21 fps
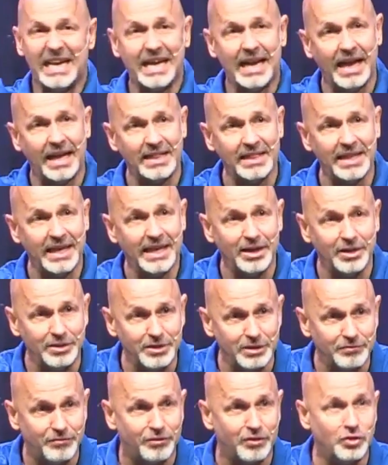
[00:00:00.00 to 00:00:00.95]
and I laid
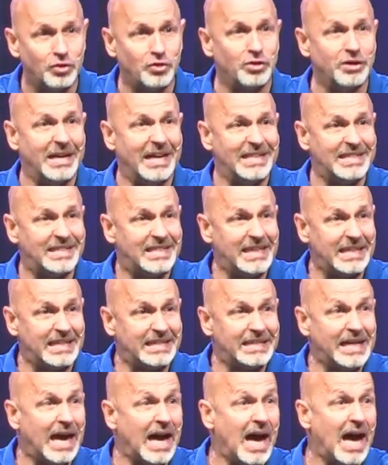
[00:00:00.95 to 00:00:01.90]
on the floor, and I
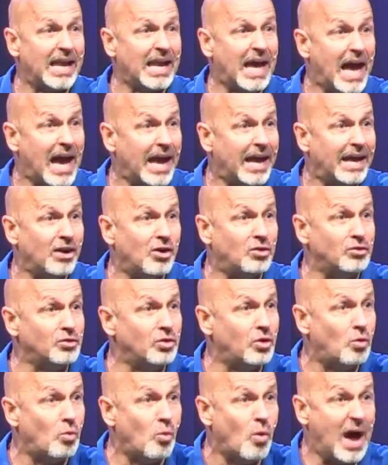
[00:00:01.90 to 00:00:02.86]
said, God, I
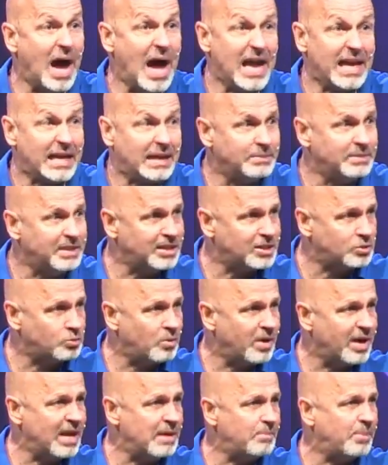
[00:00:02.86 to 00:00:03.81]
don't know why I'm
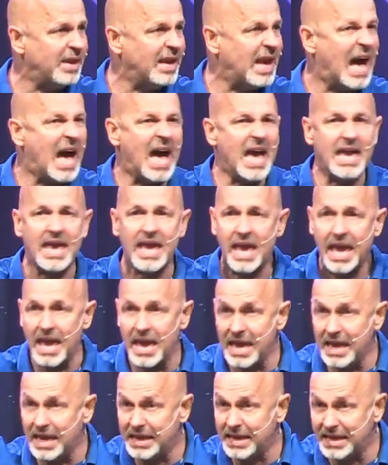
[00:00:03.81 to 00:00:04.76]
this way, but I
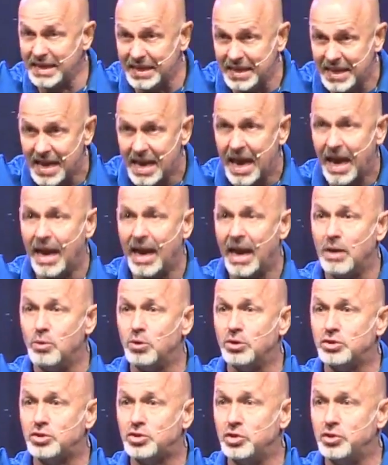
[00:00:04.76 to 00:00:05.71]
hate it, and
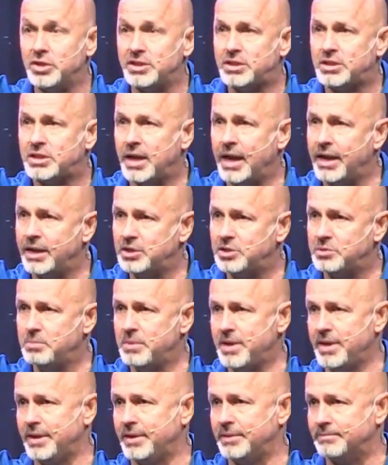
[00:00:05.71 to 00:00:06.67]
I want you to change
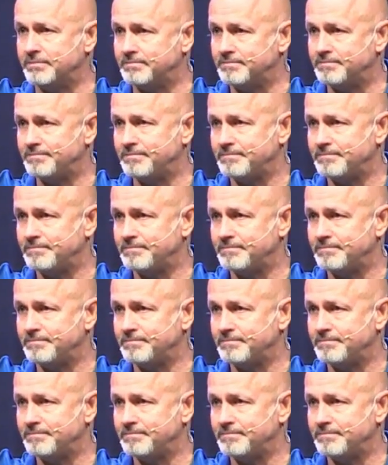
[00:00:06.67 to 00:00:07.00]
me.